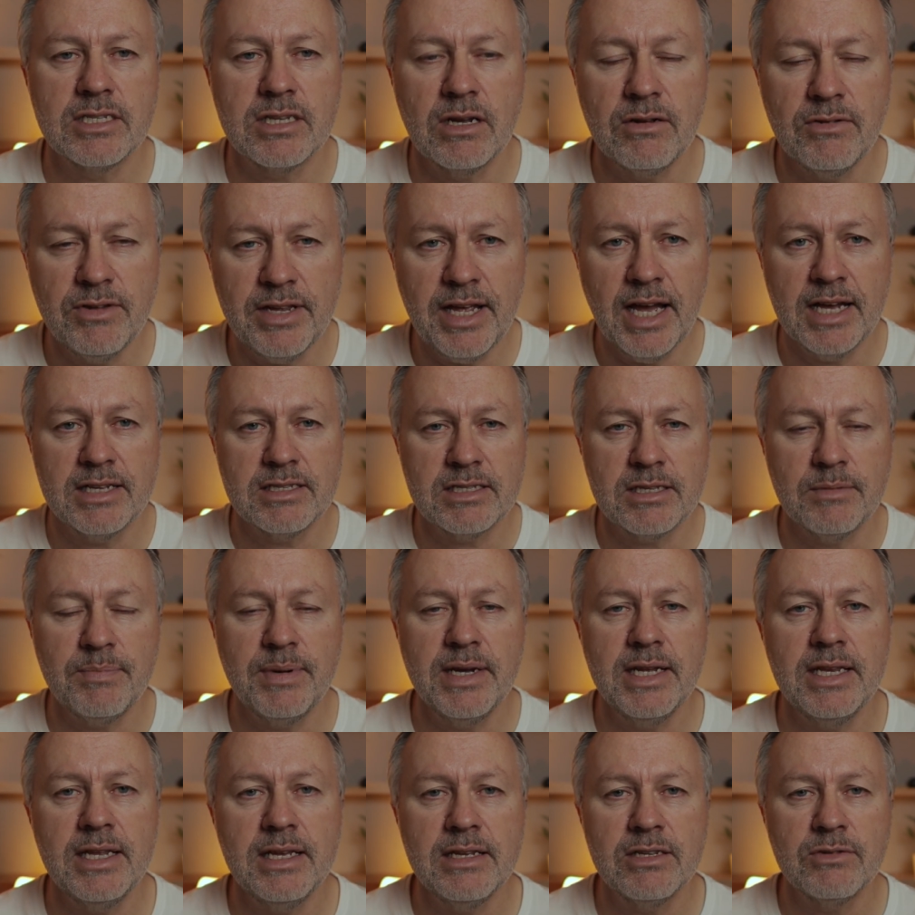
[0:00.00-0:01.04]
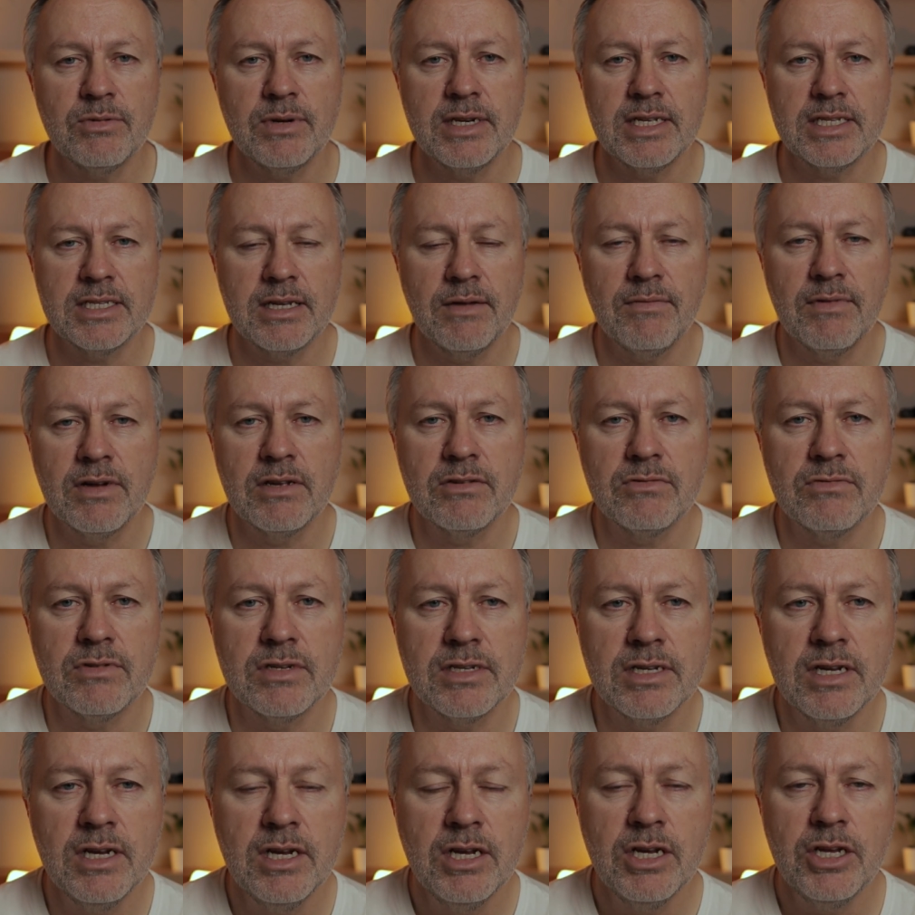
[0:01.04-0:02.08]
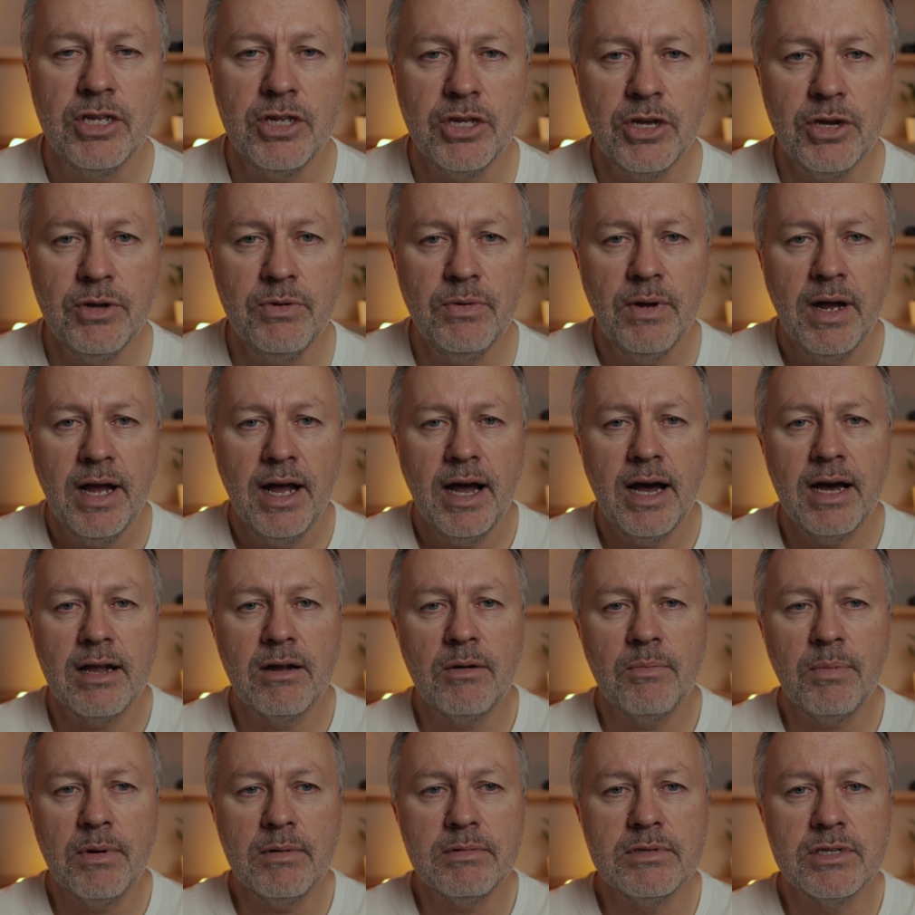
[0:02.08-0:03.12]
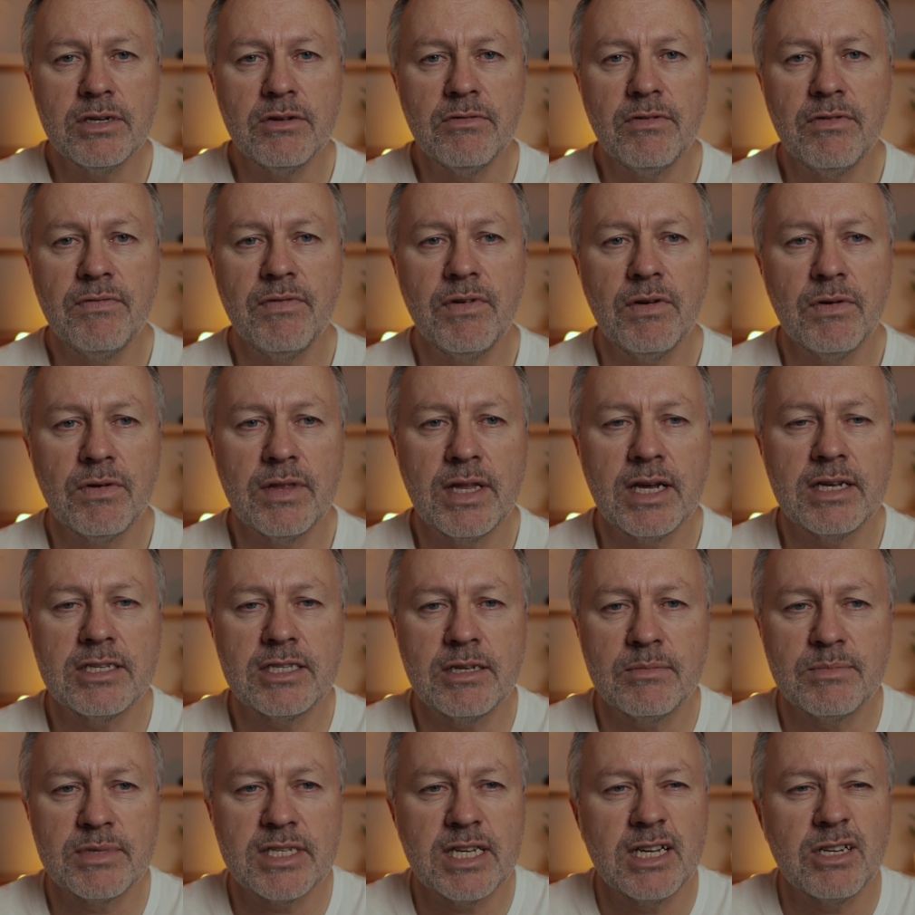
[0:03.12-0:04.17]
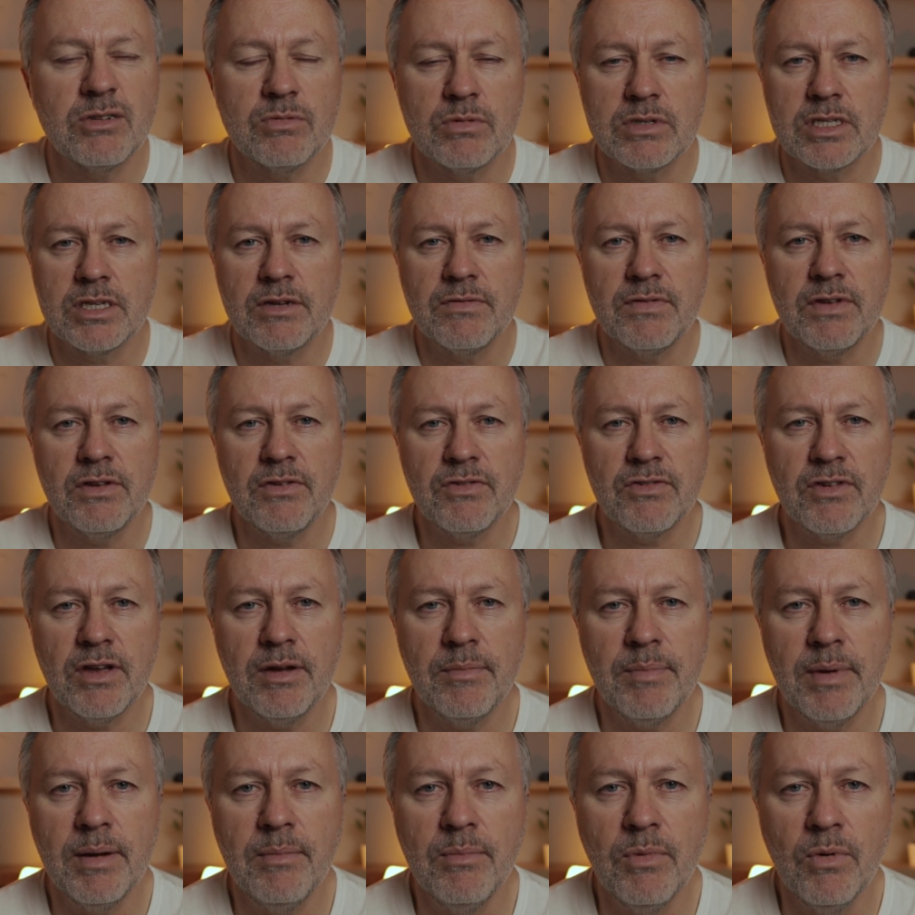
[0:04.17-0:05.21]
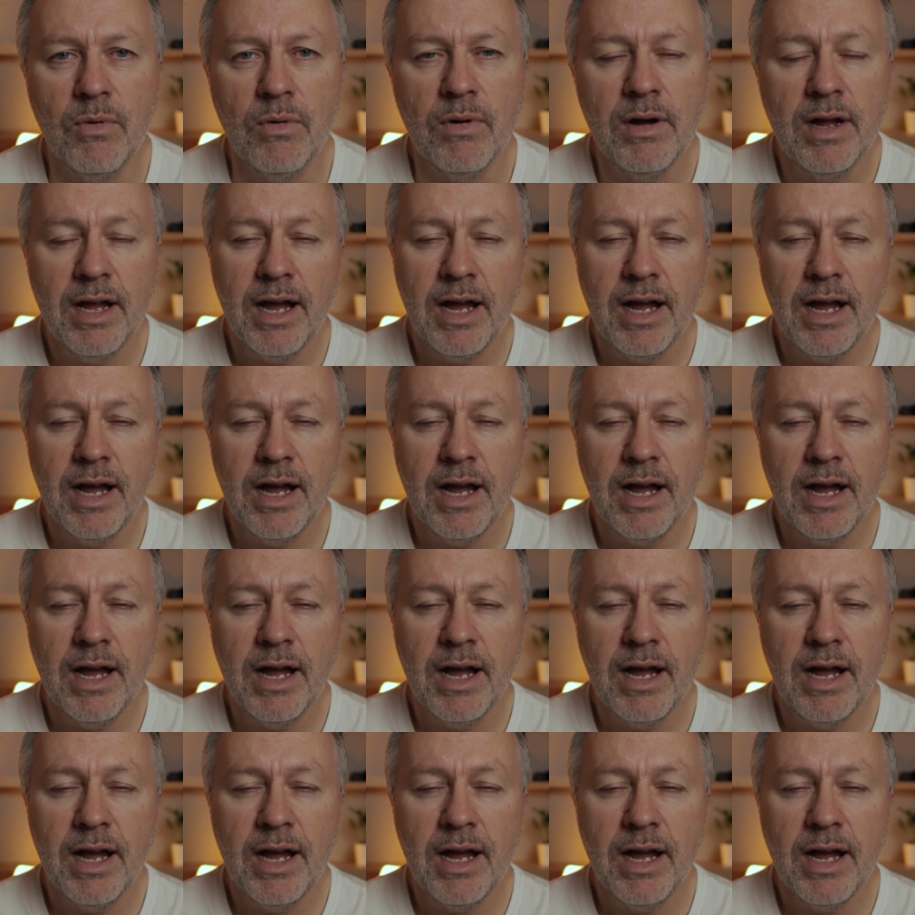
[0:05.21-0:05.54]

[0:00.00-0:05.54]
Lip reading: So yes, the PD2700U, and I'll probably do a review on that at some stage once I've used it a bit more.